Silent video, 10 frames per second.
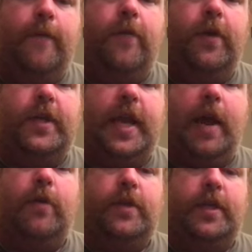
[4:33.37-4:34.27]
14
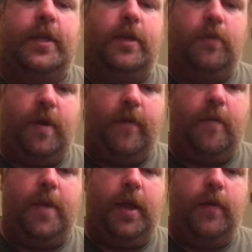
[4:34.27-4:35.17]
hours into the river,
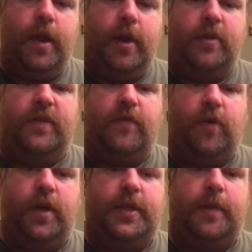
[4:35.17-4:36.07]
Mallory hears a
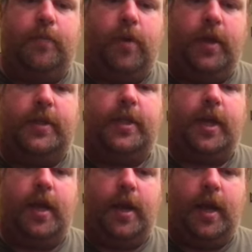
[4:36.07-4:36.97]
voice and points the
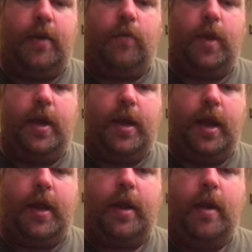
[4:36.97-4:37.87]
gun at a
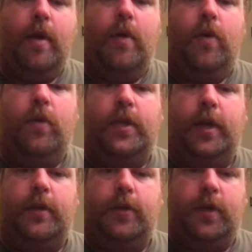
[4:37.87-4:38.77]
redneck who
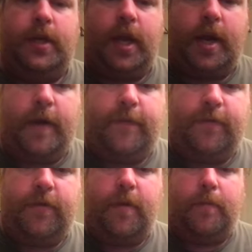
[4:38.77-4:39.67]
tells her to take off
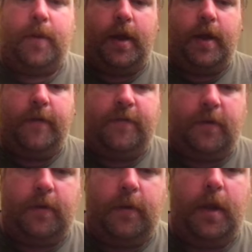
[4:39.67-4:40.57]
the
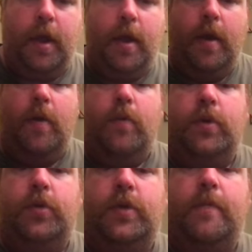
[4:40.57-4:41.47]
blindfold,
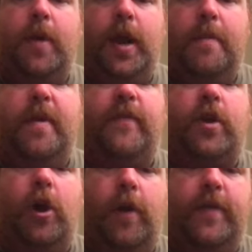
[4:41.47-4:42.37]
which was reminding me of
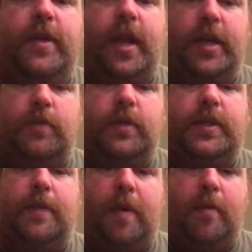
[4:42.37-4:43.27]
COVID days when
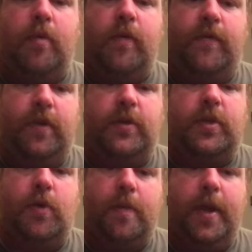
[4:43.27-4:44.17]
some people refuse
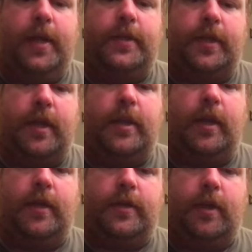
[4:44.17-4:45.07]
to wear masks and
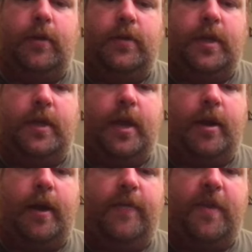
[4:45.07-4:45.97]
tells others to take
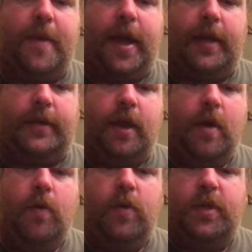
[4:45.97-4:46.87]
off the mask,
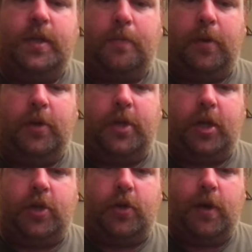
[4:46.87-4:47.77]
which is a
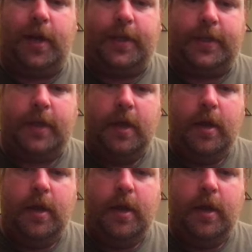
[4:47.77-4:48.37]
bullshit choice,